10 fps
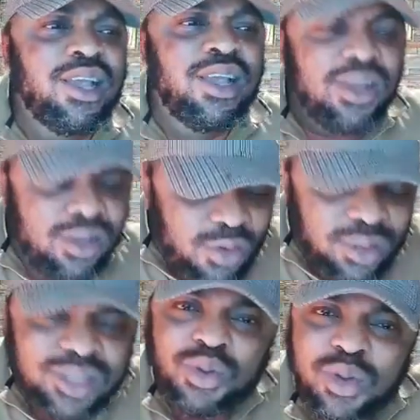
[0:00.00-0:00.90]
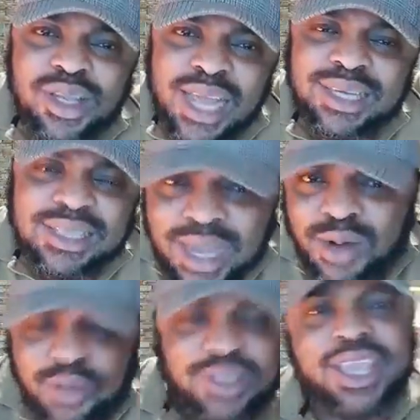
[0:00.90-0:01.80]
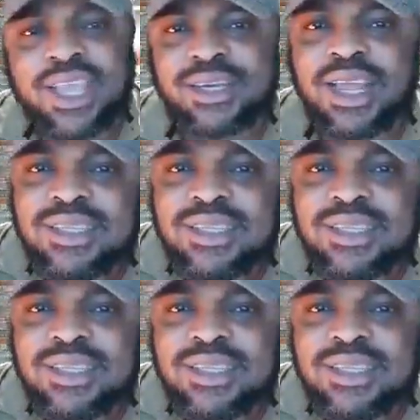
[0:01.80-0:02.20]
got into Nnamdi Kanu's head. That is the